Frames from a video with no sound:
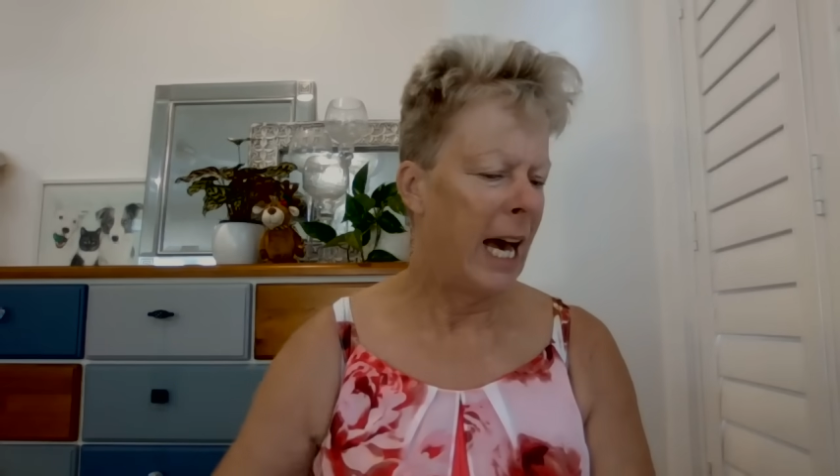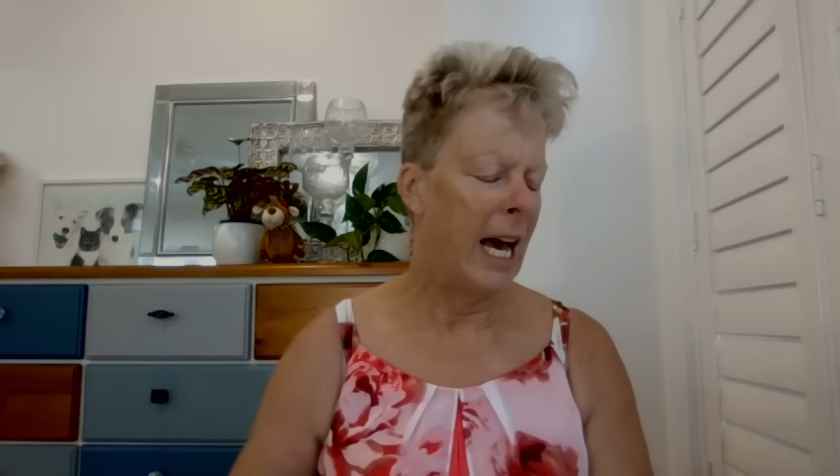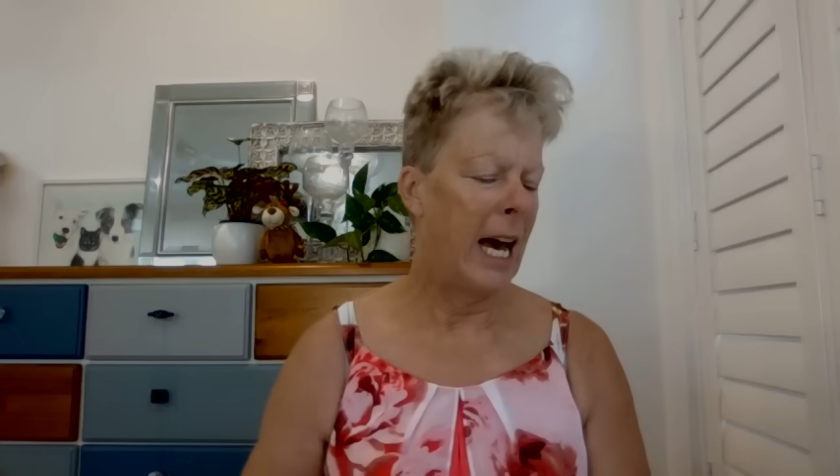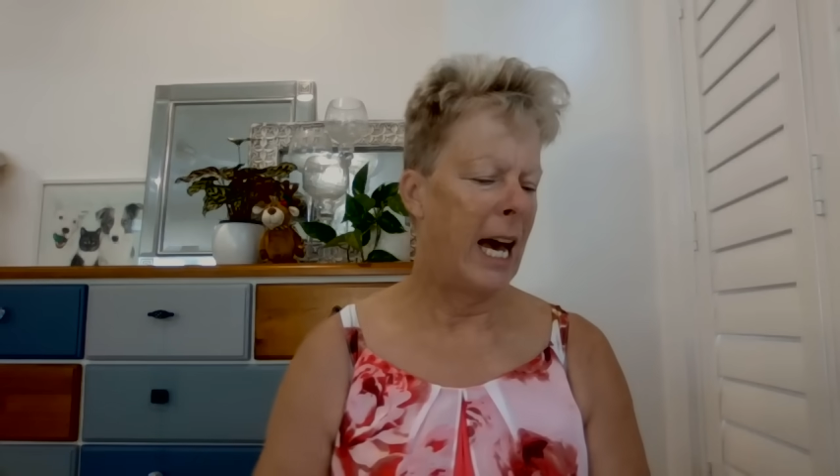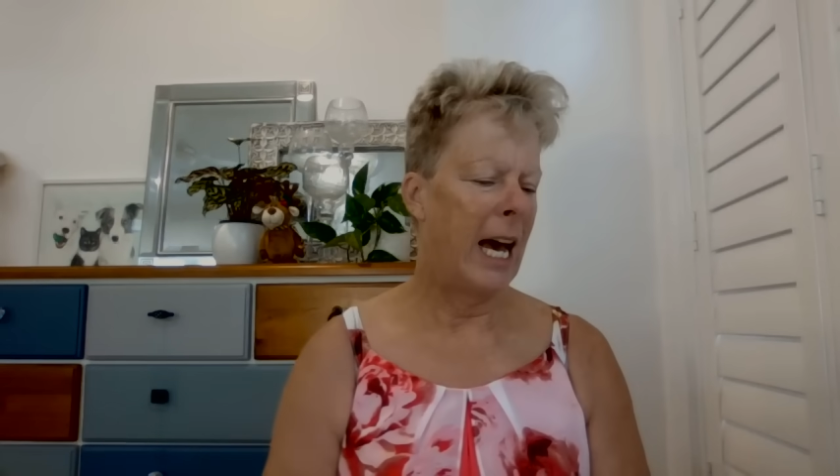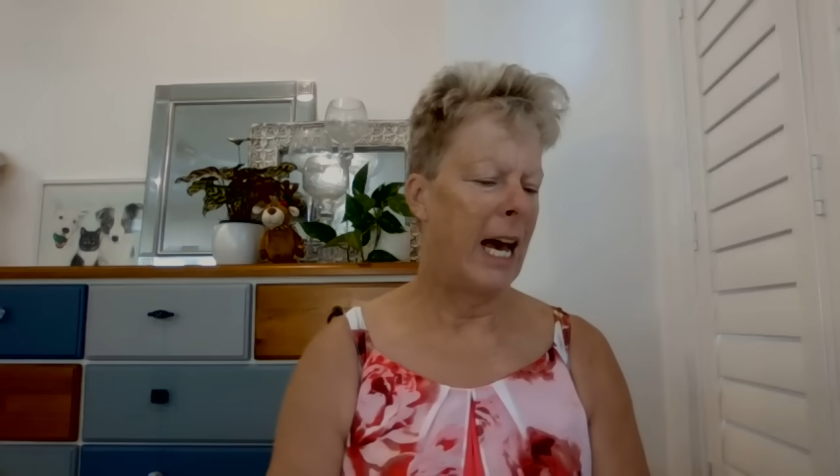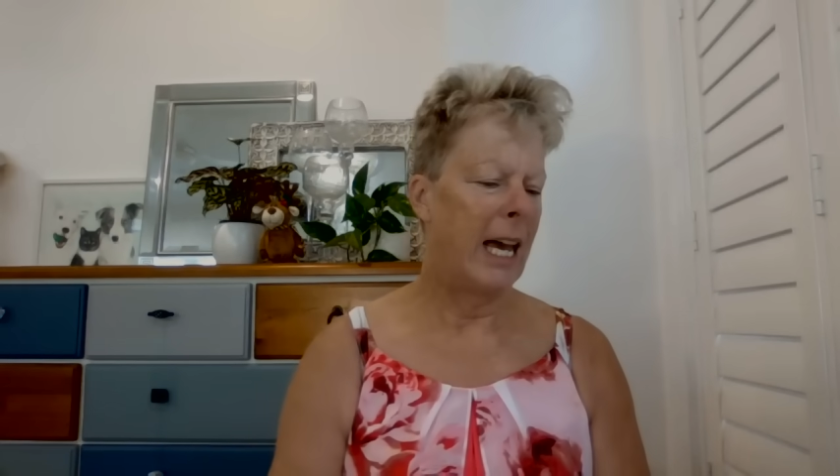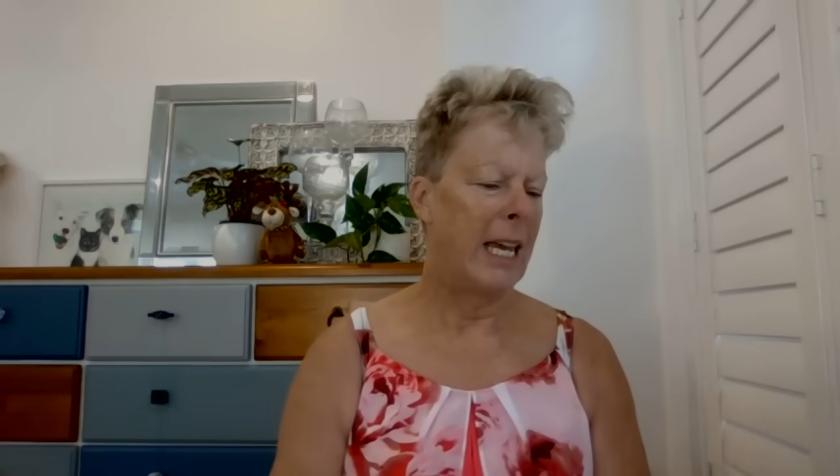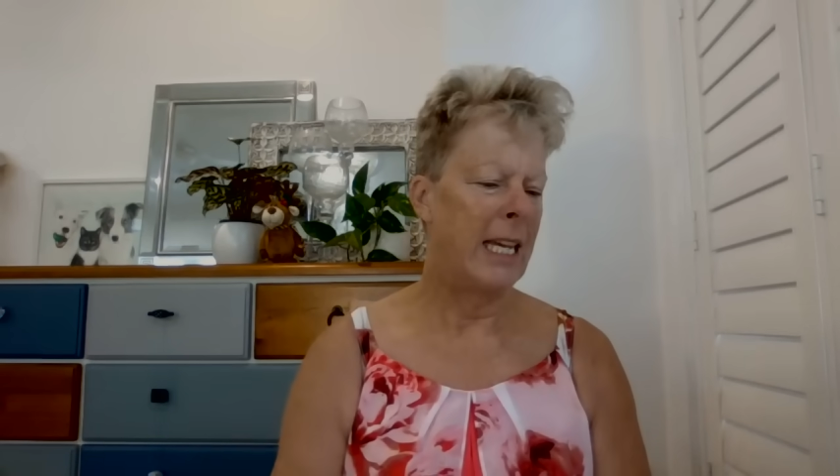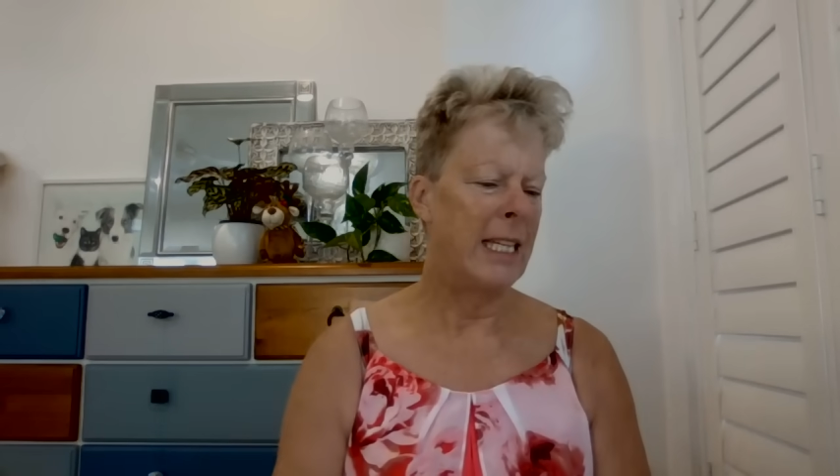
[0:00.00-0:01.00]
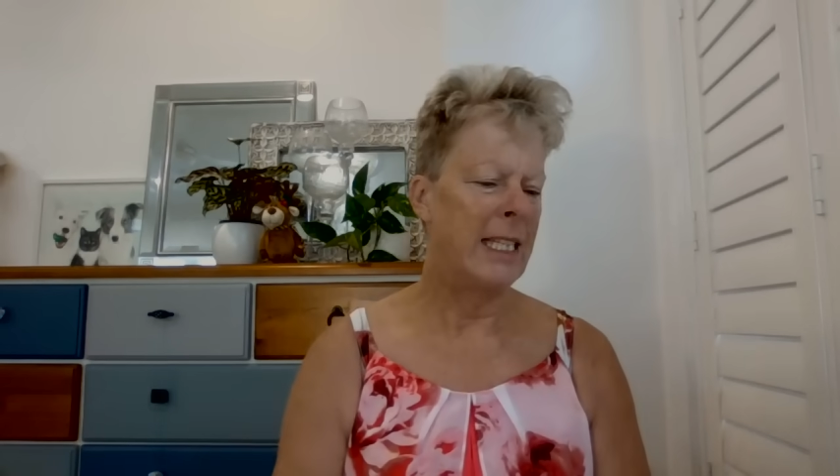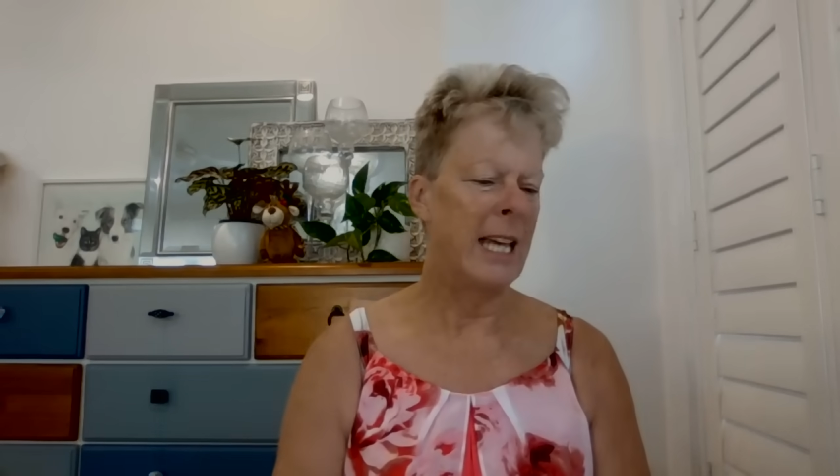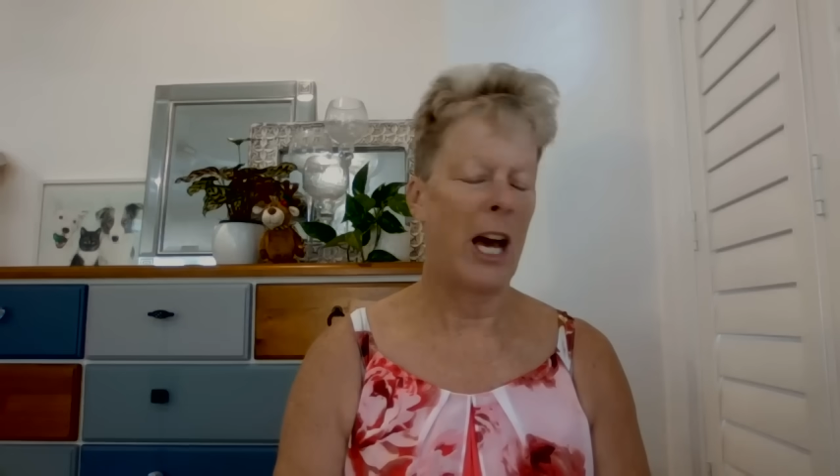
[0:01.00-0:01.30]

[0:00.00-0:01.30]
Uh, he's